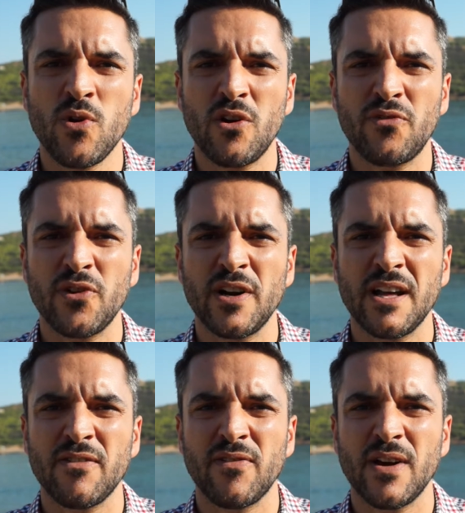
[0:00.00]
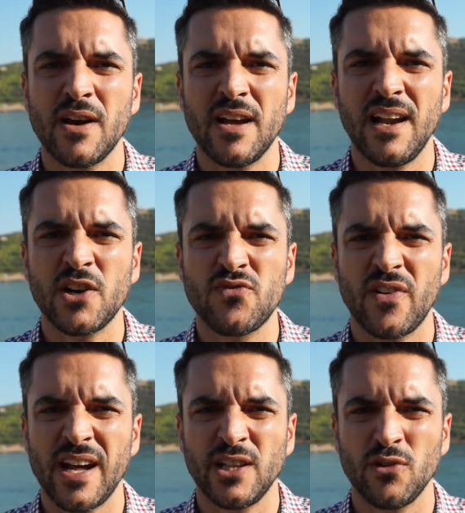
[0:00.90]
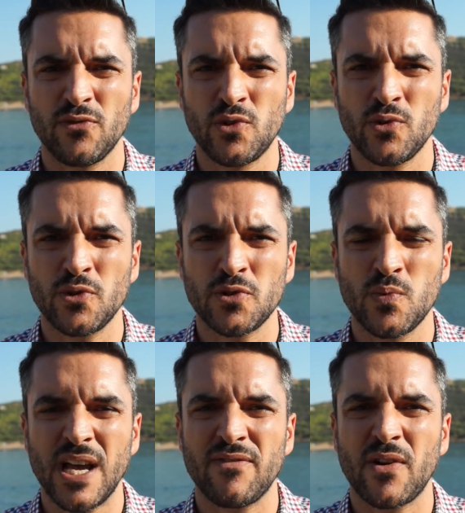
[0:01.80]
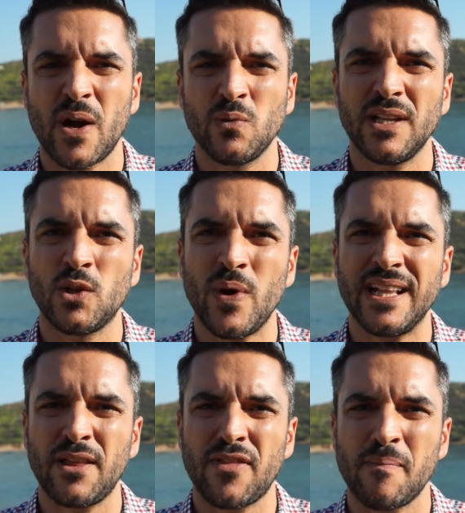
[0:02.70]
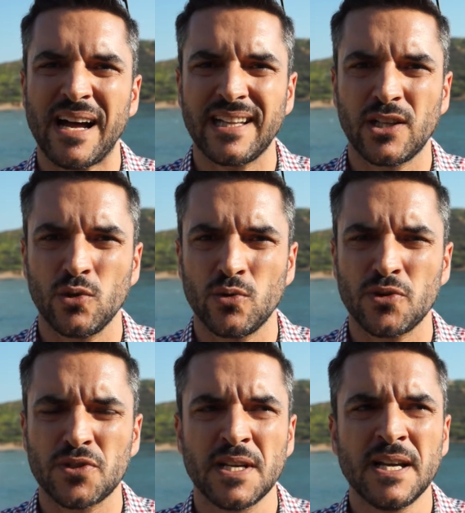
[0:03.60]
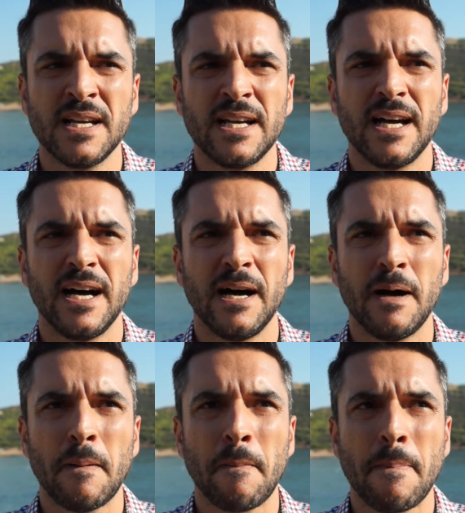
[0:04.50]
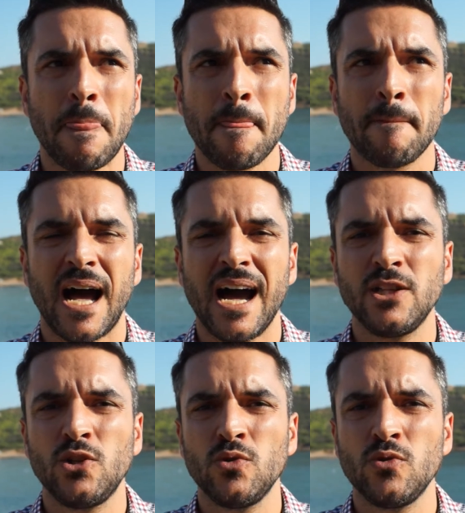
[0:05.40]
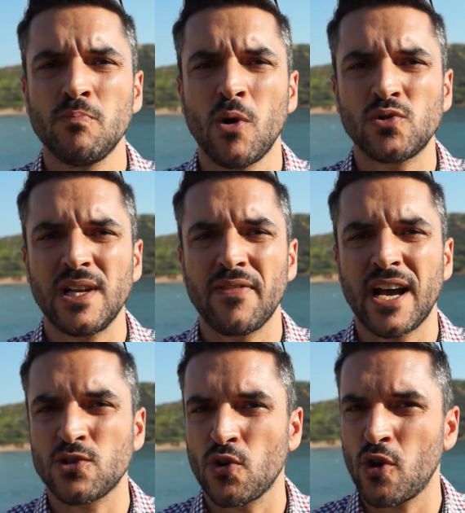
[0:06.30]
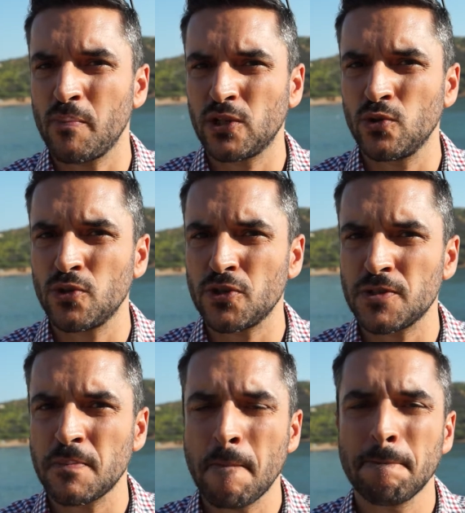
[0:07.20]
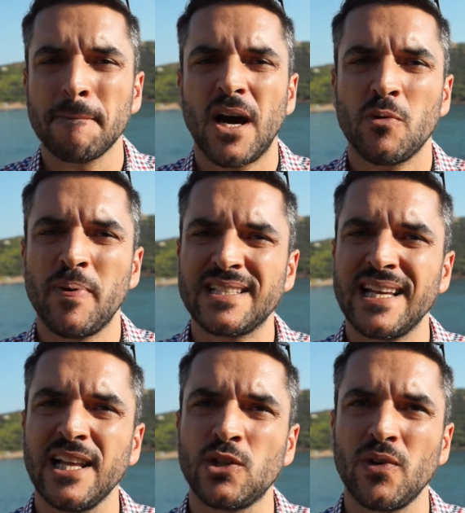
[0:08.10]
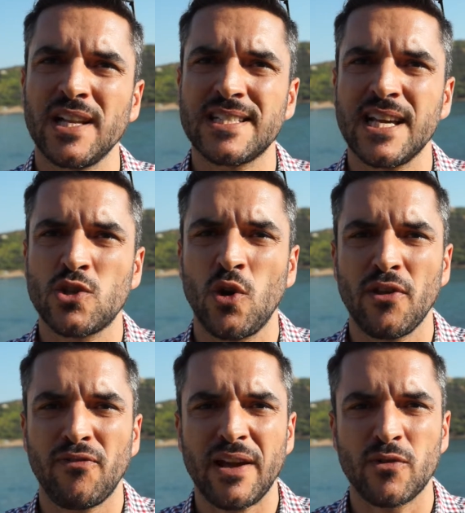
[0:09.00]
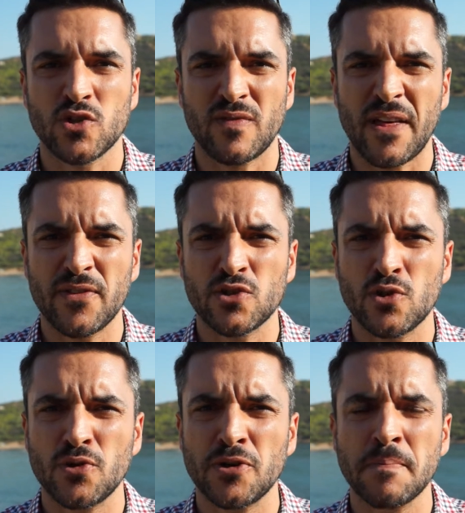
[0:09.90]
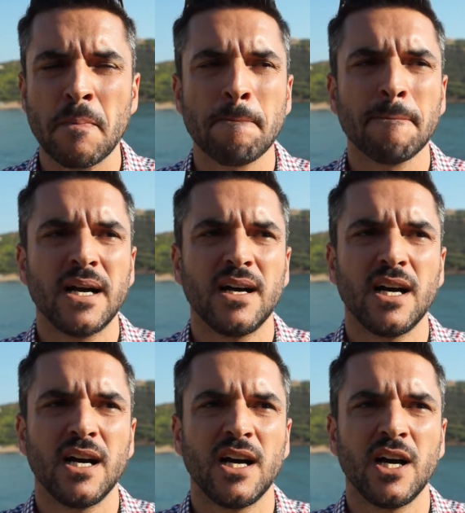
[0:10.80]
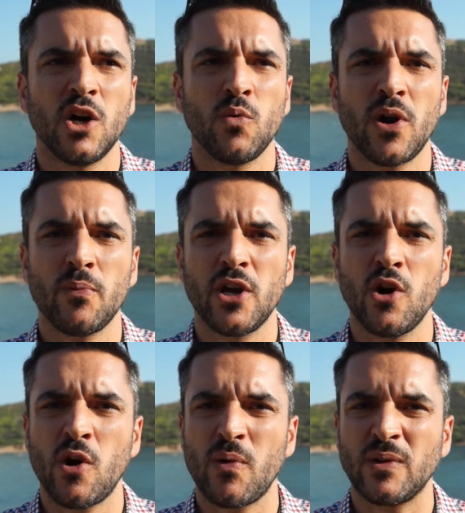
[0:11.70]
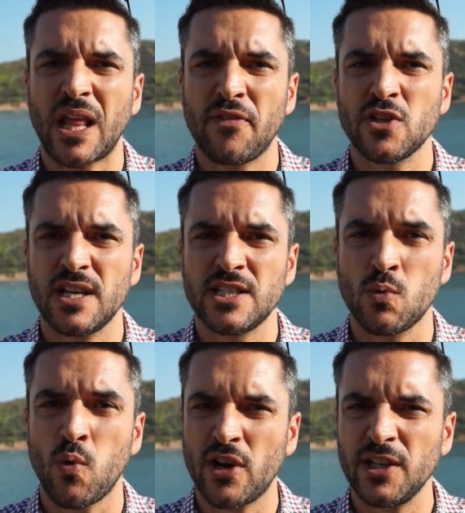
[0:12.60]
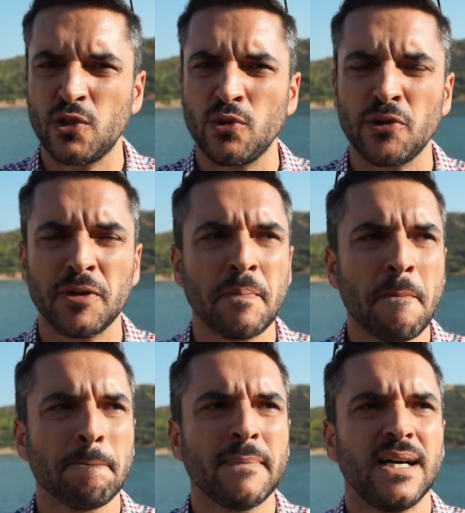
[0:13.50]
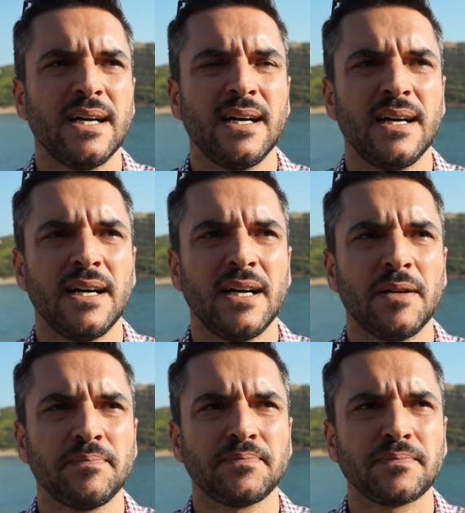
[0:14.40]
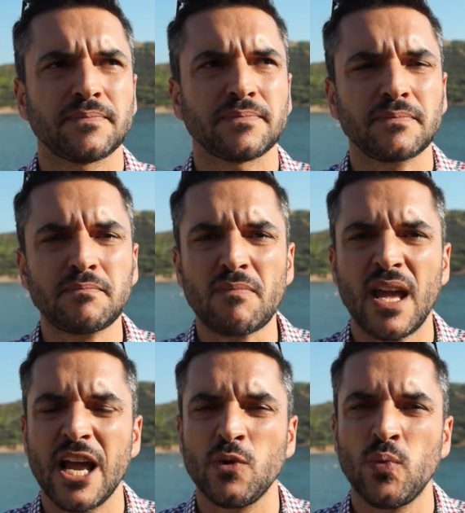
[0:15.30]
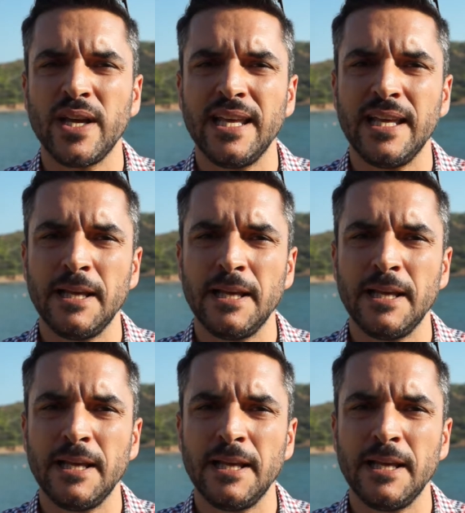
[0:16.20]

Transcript: we offer a, a, large variety of tours. We have around 20 thematic tours. Um, I do mostly the gastronomic tours. Our best-selling tour, let's say, is called the Flavors of Athens tour, uh, where we go around Athens. It's a walking tour, um, and we